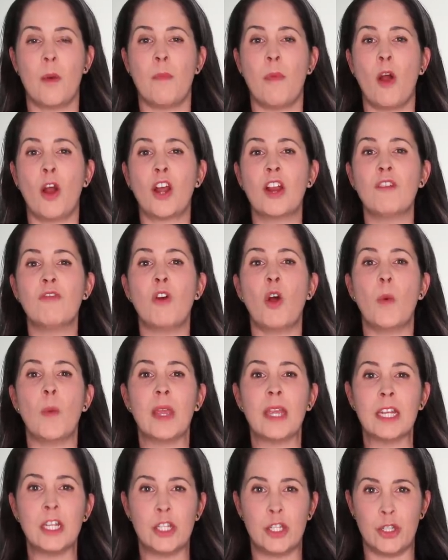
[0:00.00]
Part of what we
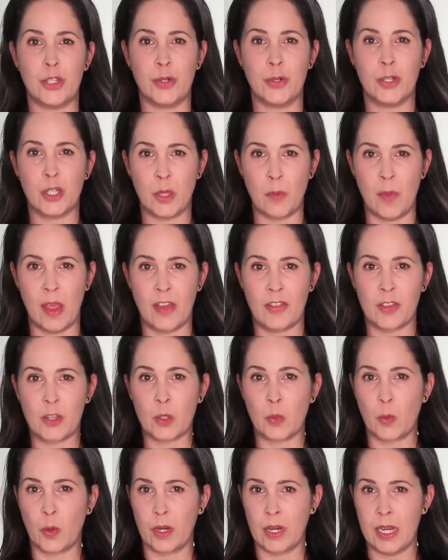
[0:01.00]
can do to make
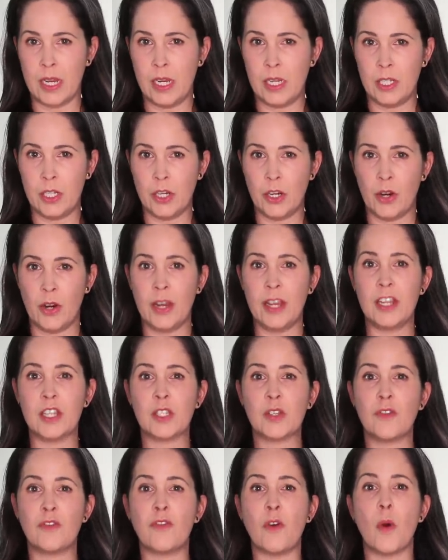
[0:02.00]
this word easier
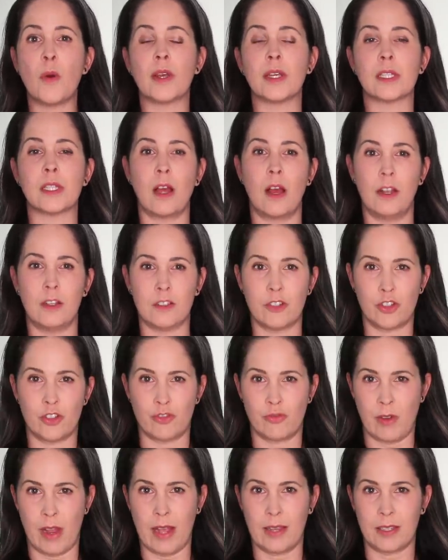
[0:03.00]
is focus on
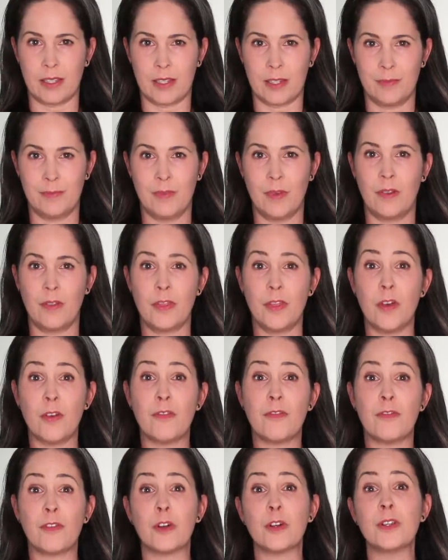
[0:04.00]
stress. The
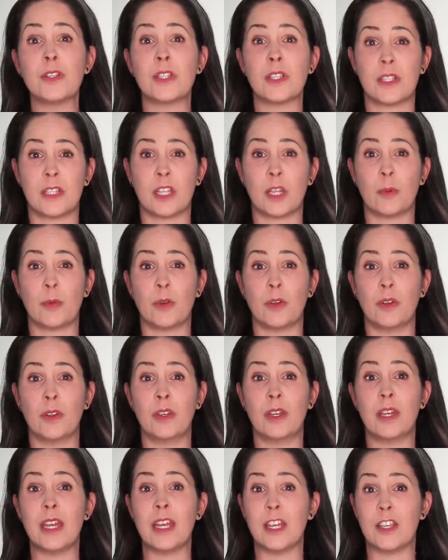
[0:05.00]
first
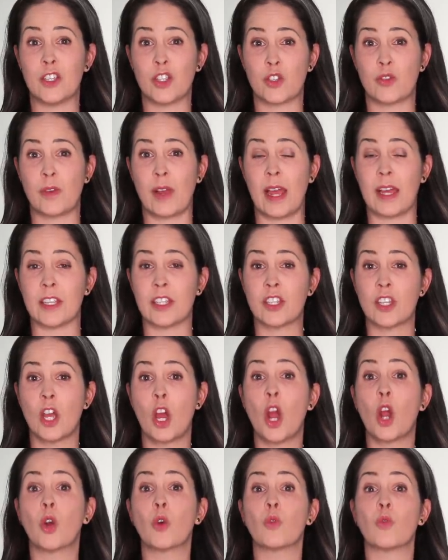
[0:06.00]
syllable is stressed,
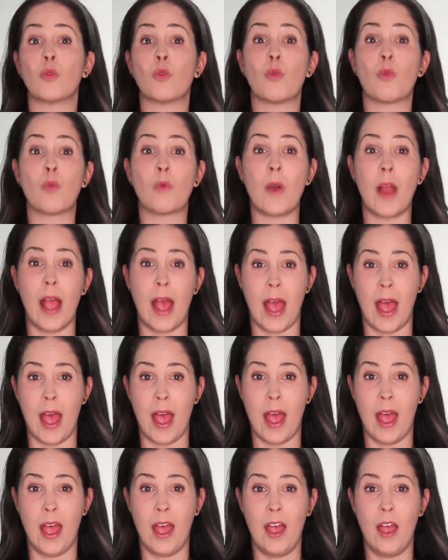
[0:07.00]
re.
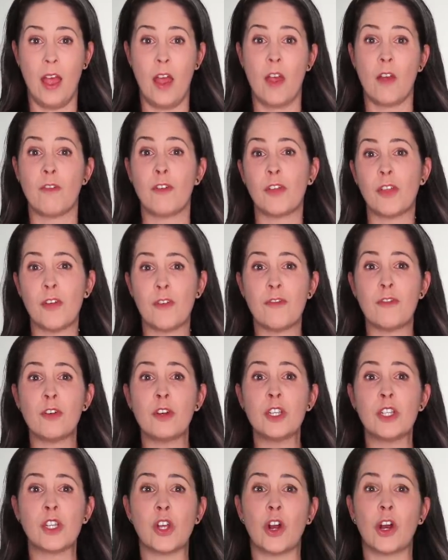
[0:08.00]
For the
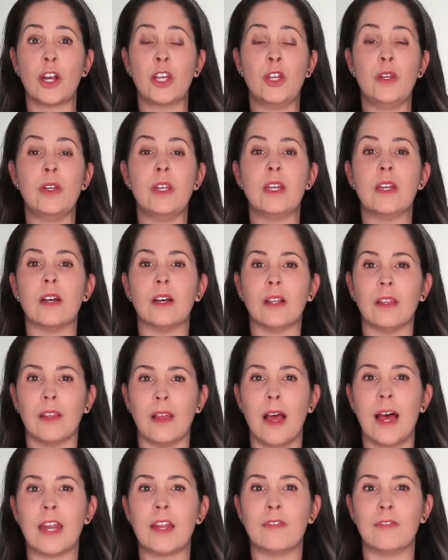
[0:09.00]
first R, you need a
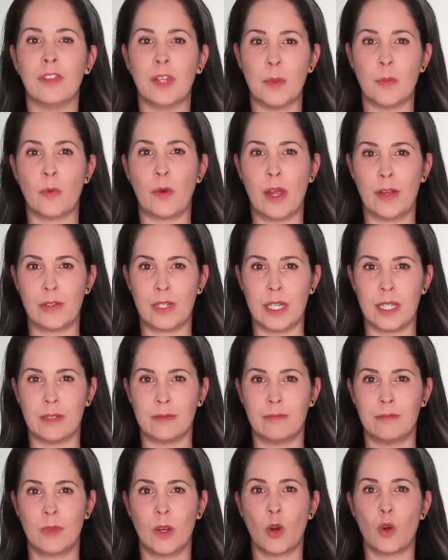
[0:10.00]
lot of lip
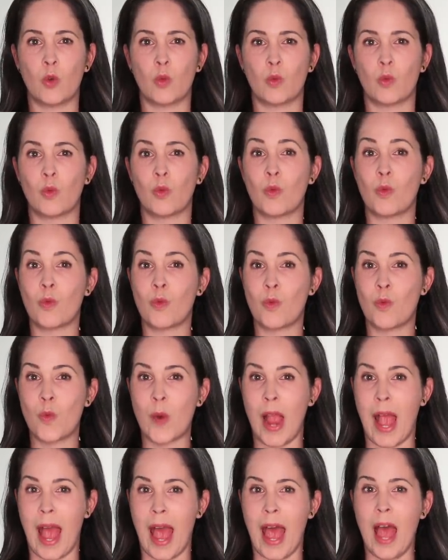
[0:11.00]
rounding.
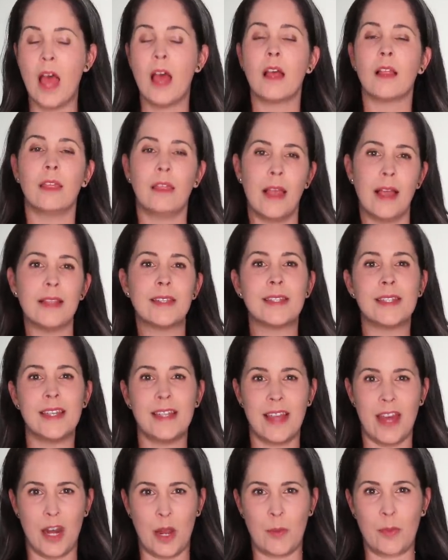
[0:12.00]
Re. Let's see
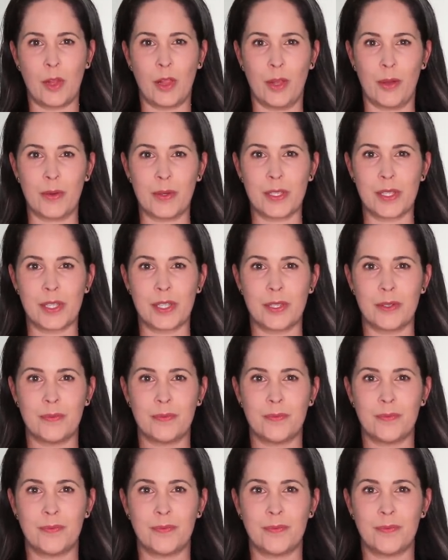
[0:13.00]
that up close.